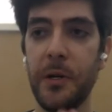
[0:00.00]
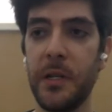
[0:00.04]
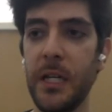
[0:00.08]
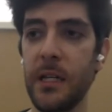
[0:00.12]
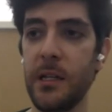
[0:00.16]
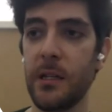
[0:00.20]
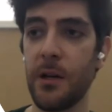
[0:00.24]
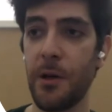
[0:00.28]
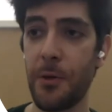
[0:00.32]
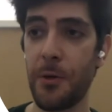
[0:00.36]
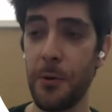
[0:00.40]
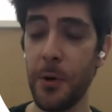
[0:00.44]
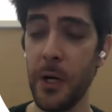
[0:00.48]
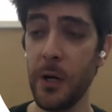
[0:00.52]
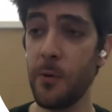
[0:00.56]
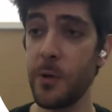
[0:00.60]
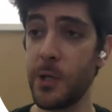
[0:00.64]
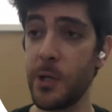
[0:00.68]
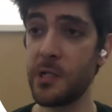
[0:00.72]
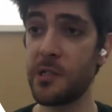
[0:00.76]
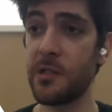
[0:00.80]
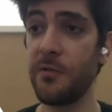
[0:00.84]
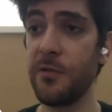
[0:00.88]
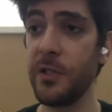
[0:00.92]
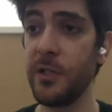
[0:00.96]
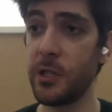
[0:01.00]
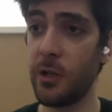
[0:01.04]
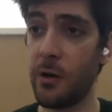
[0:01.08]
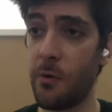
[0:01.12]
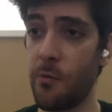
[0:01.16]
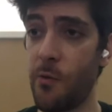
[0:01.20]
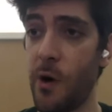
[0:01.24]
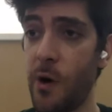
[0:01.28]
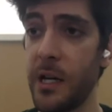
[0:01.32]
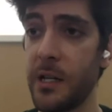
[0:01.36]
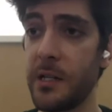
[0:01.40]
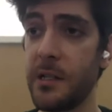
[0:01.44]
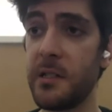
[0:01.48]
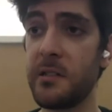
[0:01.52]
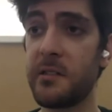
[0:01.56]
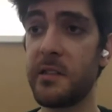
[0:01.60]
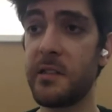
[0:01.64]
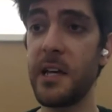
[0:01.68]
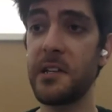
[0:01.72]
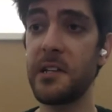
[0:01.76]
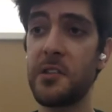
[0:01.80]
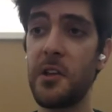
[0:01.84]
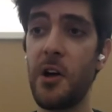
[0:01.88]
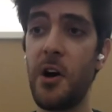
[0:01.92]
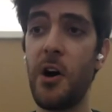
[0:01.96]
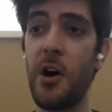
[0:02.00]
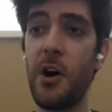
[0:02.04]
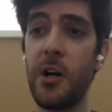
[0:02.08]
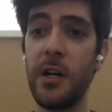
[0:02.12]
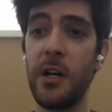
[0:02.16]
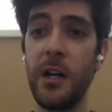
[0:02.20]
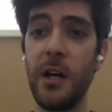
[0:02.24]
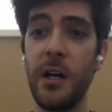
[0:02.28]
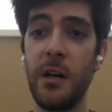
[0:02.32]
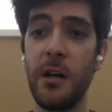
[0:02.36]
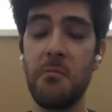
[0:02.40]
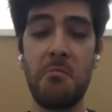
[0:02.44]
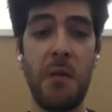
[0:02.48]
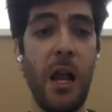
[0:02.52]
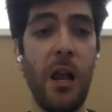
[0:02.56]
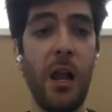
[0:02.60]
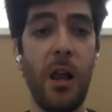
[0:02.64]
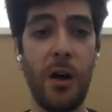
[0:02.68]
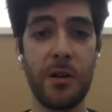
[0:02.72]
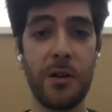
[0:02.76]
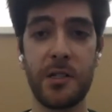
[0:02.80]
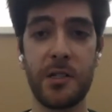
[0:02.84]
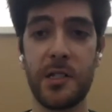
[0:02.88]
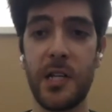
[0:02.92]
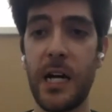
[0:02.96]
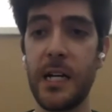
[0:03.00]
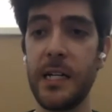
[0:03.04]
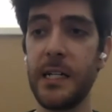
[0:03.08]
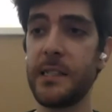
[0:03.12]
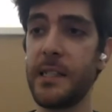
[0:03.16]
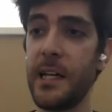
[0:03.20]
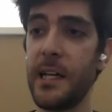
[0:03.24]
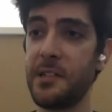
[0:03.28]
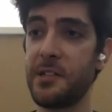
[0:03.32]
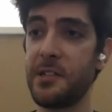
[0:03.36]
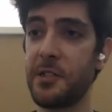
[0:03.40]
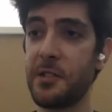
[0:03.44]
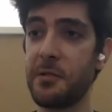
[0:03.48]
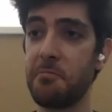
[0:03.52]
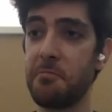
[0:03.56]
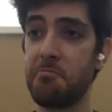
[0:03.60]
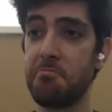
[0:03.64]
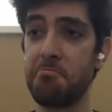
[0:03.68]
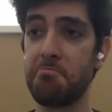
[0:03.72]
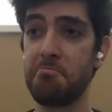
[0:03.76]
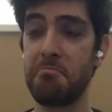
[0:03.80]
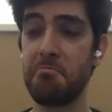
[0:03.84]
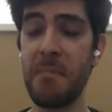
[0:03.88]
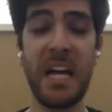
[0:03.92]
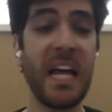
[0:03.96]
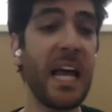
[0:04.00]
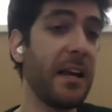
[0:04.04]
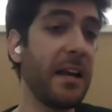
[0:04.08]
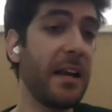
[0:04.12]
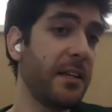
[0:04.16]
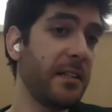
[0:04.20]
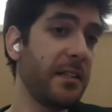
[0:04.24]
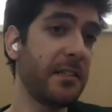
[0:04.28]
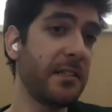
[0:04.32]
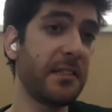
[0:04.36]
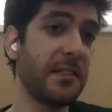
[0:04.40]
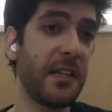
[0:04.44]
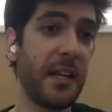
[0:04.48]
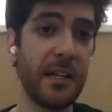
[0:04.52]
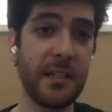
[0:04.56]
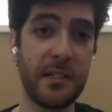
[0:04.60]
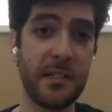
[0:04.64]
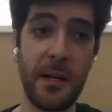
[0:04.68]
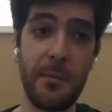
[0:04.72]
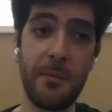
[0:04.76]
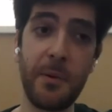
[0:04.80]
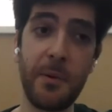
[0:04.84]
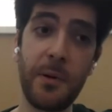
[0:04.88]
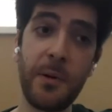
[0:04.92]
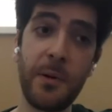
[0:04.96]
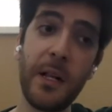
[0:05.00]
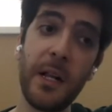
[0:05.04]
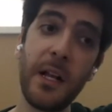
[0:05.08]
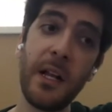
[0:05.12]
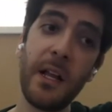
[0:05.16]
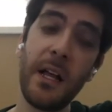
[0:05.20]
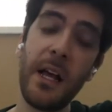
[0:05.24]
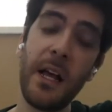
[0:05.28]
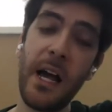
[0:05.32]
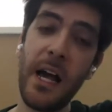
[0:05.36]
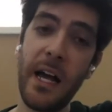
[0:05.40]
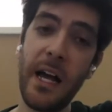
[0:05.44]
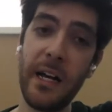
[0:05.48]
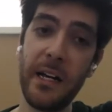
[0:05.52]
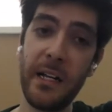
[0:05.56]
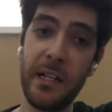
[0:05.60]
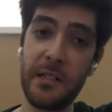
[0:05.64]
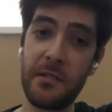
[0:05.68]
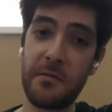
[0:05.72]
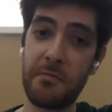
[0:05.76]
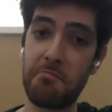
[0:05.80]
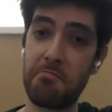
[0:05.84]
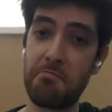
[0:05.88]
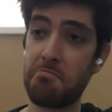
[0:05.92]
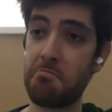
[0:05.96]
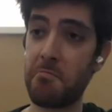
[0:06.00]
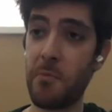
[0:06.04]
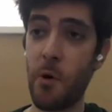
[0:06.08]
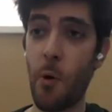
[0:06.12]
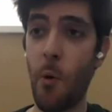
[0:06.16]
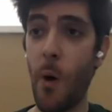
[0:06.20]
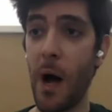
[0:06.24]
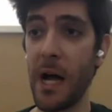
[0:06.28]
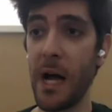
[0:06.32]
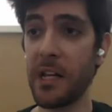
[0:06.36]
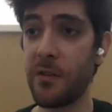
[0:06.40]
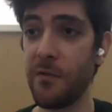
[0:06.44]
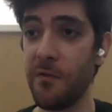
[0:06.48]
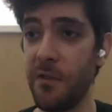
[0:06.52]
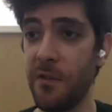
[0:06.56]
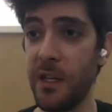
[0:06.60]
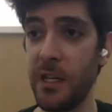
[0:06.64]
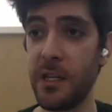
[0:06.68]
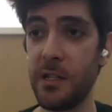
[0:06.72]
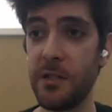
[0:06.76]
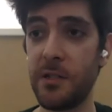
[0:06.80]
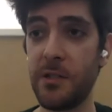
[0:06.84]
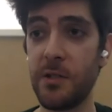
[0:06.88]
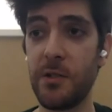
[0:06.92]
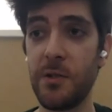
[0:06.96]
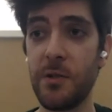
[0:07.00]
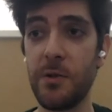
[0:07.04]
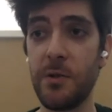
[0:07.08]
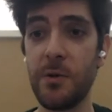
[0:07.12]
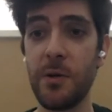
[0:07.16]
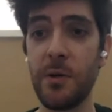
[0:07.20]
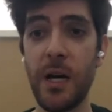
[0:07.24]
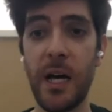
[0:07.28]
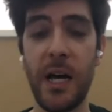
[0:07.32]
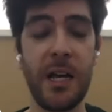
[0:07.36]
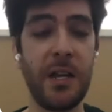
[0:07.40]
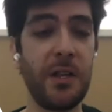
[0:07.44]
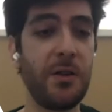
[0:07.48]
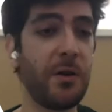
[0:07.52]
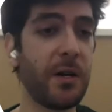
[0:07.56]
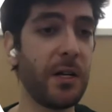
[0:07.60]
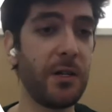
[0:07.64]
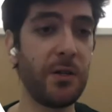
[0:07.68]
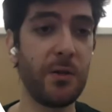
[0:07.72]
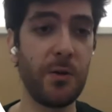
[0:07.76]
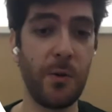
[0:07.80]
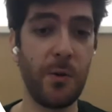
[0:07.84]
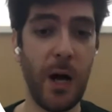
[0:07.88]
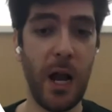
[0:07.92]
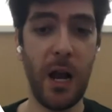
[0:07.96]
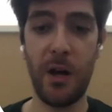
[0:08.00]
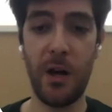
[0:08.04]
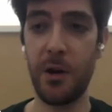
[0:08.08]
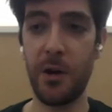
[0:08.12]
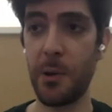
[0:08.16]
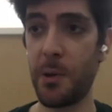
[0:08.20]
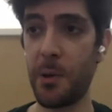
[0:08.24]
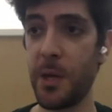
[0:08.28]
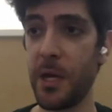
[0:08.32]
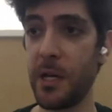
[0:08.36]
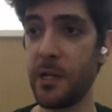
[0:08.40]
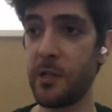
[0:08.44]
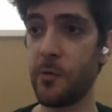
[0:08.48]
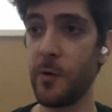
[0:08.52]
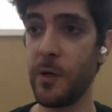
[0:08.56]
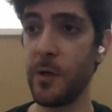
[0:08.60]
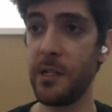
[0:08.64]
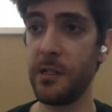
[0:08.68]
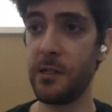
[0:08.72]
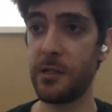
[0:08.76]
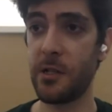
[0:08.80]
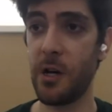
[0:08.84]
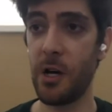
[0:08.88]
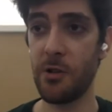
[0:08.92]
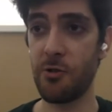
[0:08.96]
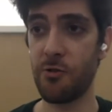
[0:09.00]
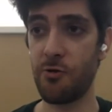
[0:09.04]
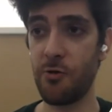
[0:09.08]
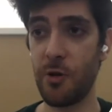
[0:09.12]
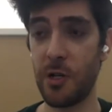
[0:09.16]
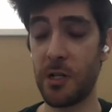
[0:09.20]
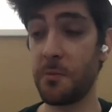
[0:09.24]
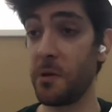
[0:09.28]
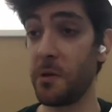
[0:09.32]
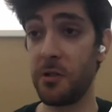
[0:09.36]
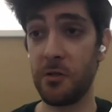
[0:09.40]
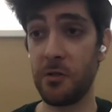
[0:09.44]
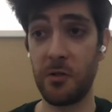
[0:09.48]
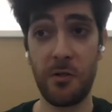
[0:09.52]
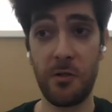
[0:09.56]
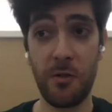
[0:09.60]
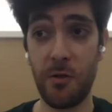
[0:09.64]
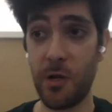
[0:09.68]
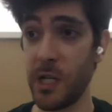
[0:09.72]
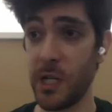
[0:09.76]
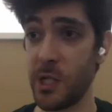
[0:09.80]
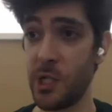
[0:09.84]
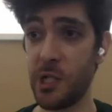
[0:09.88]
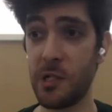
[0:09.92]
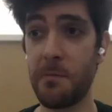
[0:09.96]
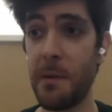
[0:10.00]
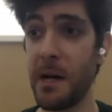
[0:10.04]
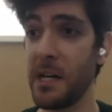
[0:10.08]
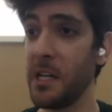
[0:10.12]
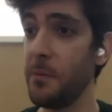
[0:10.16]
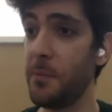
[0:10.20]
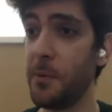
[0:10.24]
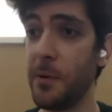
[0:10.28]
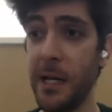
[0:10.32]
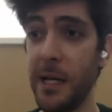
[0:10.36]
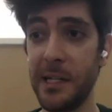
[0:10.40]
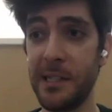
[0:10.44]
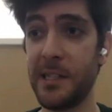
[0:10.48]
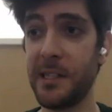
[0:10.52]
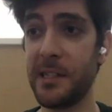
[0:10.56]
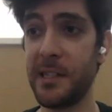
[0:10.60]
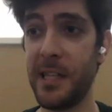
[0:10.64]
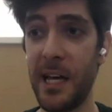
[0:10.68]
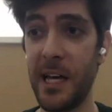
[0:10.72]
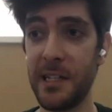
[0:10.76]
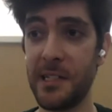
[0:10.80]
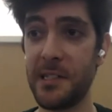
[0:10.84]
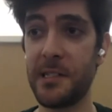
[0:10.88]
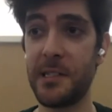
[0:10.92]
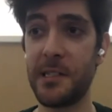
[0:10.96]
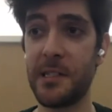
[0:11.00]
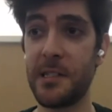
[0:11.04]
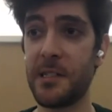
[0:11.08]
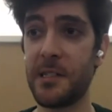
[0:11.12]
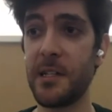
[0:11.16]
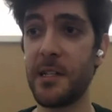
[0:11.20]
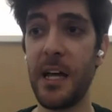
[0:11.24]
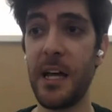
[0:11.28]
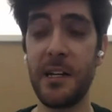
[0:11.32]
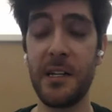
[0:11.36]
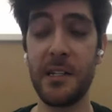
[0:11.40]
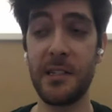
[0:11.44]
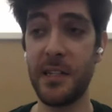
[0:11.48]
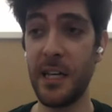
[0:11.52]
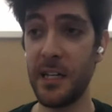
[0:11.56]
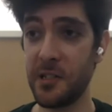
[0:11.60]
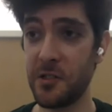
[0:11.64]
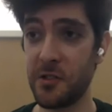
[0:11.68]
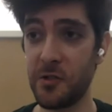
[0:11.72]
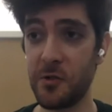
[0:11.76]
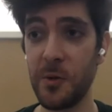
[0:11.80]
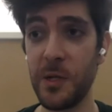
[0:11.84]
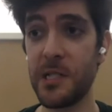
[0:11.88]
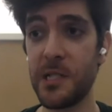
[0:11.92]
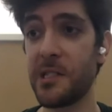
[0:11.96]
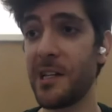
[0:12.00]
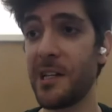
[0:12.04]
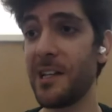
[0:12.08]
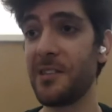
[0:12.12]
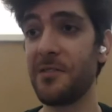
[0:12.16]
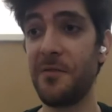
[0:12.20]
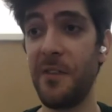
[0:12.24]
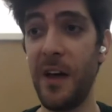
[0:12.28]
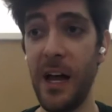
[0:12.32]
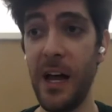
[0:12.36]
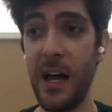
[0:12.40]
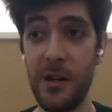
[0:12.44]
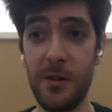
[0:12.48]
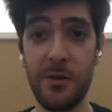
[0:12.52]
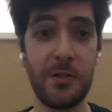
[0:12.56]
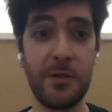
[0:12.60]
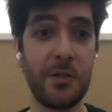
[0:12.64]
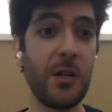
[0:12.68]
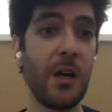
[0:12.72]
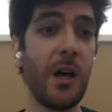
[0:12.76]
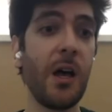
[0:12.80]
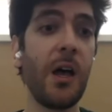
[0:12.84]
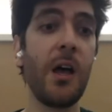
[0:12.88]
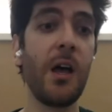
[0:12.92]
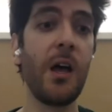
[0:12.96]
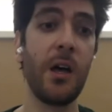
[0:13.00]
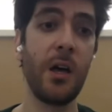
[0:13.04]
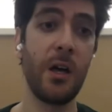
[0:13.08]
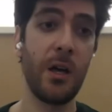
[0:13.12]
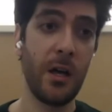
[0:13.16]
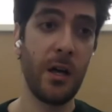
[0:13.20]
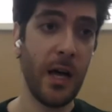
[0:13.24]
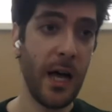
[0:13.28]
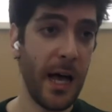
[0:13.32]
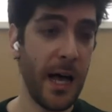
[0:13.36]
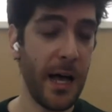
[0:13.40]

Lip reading: 213.3, which is the version running this test on alongside the test. Again, this is an example, and it's quite convenient to do, and you can do a lot of things with these constructs because you can just manipulate tests and the test suites as values.